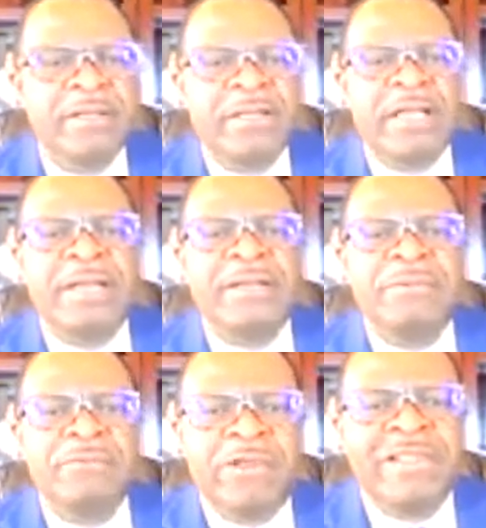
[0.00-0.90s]
And
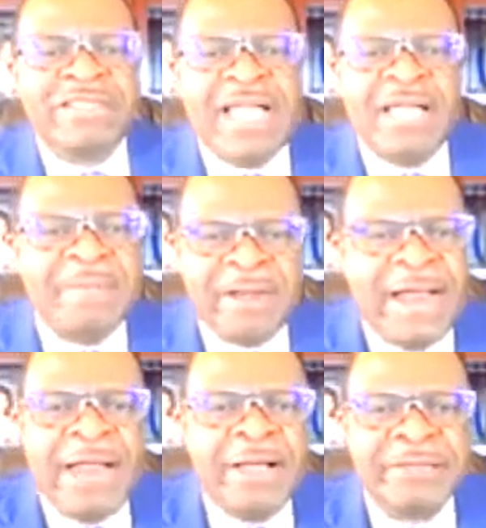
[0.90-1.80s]
one time I
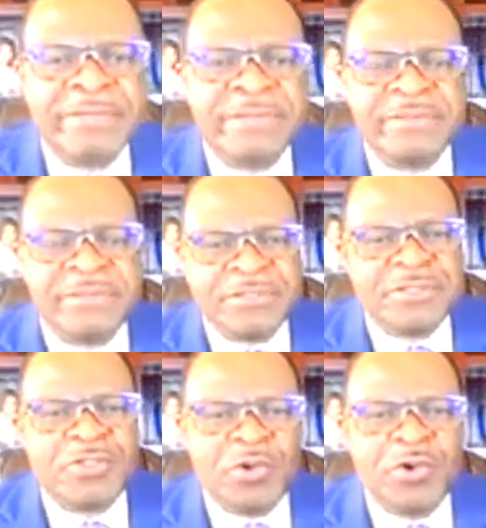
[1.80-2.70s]
ran out
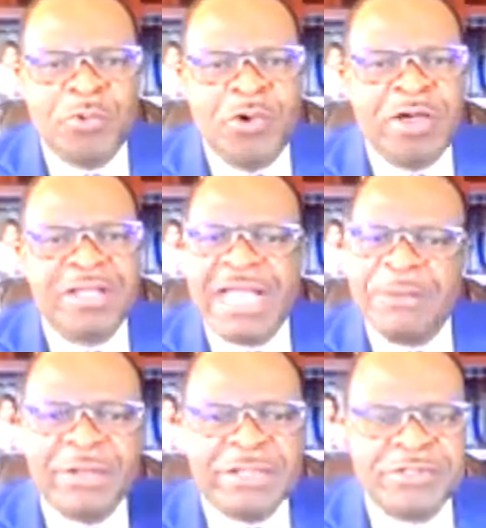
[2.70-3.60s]
just to go to work. I
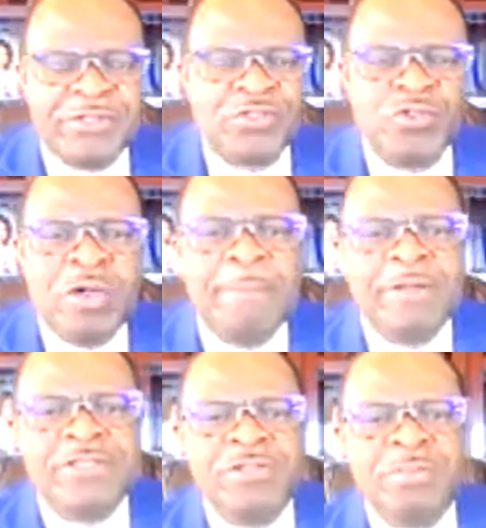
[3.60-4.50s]
went to the store and
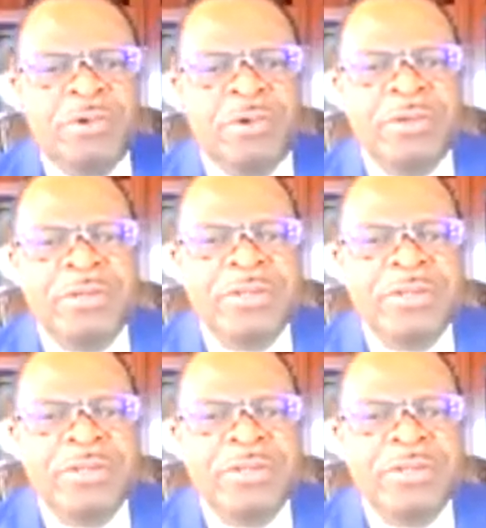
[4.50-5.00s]
bought some more.